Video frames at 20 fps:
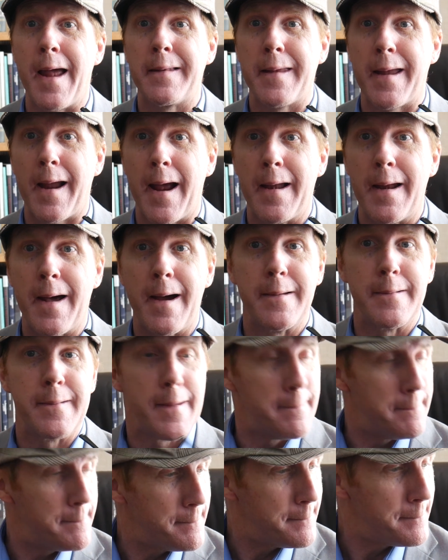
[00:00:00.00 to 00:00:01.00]
think I lost
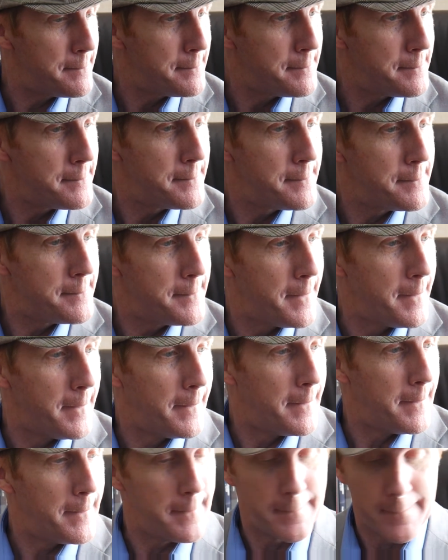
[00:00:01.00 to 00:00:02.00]
them.
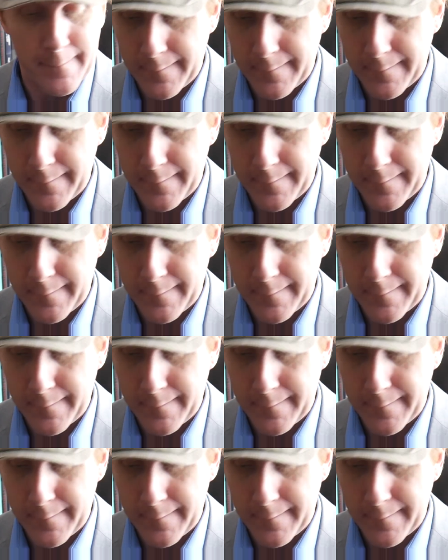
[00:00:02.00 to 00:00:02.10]
Oh.